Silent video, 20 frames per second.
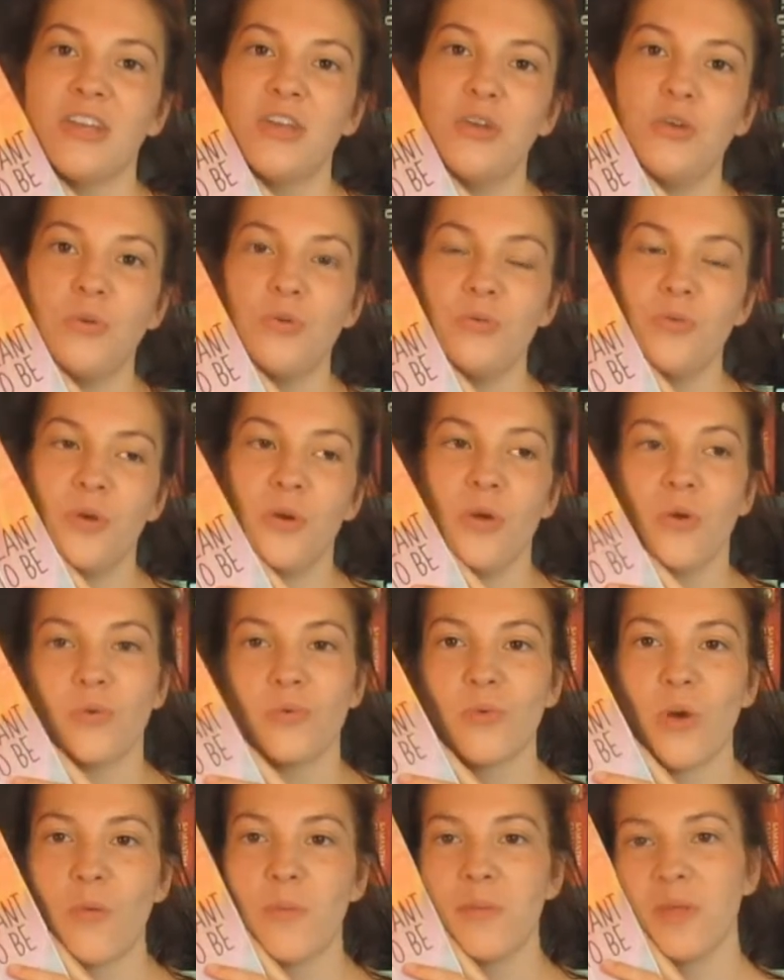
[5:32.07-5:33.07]
cute
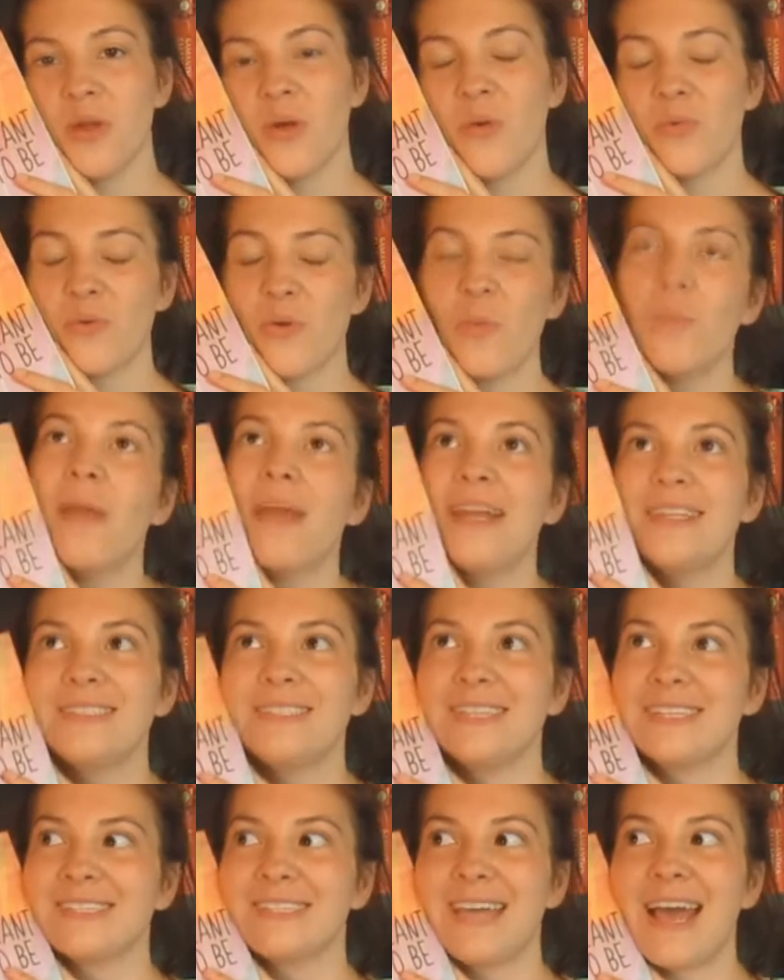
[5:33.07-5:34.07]
Romeo
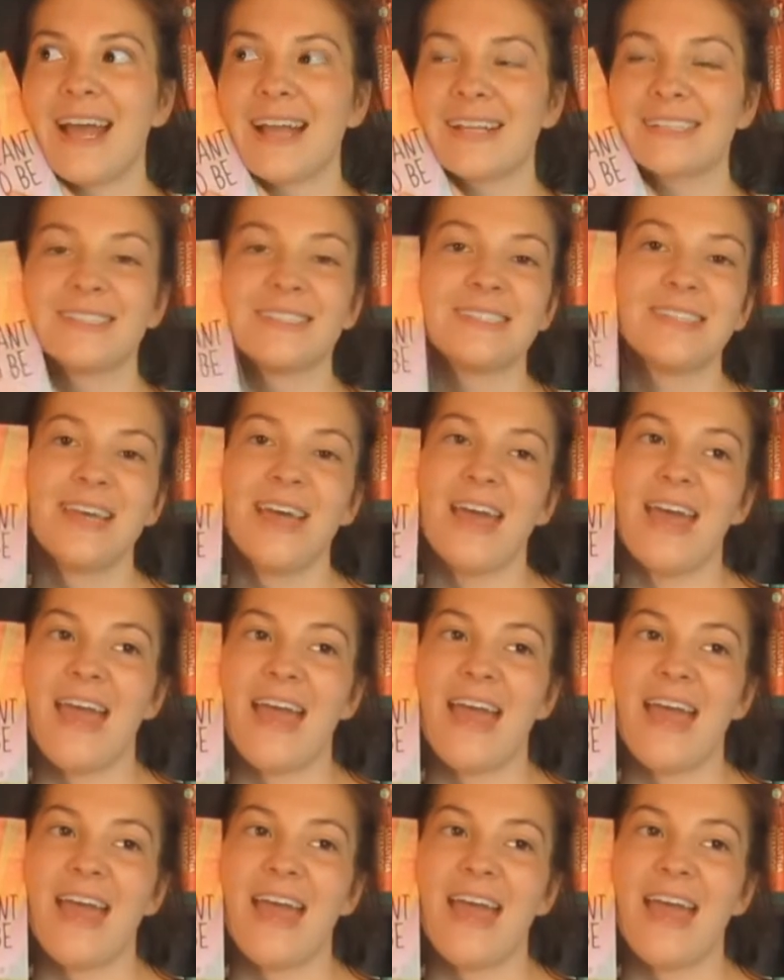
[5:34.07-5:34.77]
romantic texts,